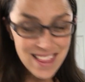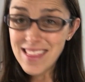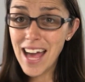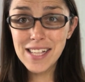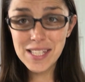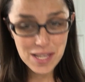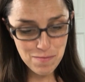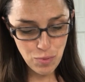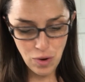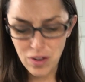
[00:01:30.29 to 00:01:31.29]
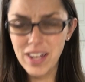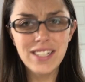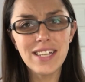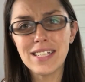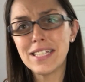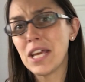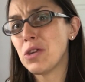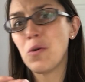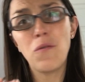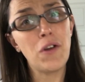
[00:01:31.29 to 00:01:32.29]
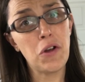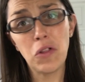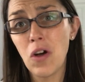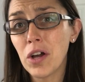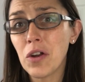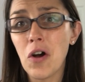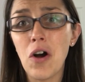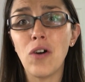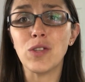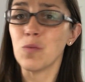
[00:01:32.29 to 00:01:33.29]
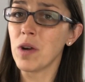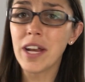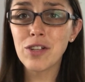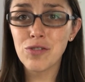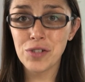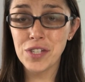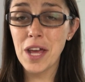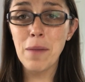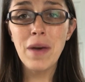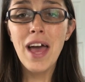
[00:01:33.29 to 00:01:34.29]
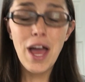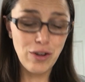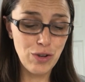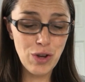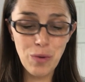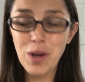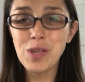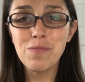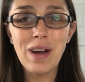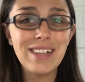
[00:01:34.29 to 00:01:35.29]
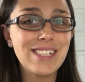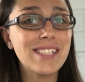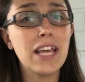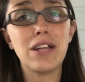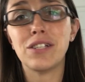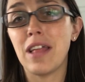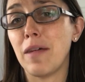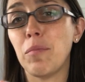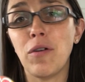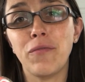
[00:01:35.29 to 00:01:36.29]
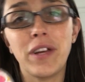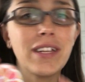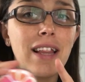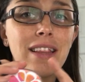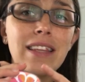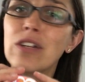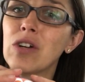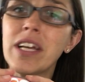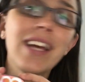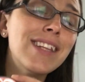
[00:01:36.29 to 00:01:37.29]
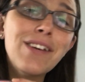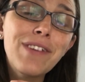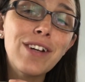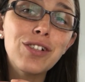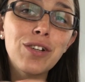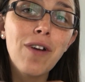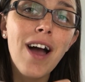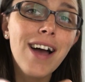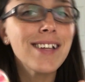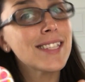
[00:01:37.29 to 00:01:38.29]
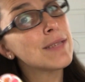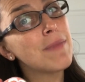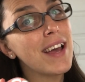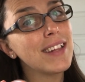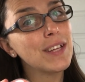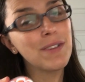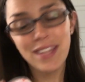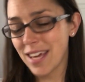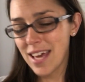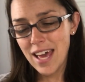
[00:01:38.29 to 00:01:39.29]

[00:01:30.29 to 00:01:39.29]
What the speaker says: That's simple. It doesn't take you very long at all. It's one extra step, and you know what? You might just catch that perfect little kid that found your rock and smiling with it.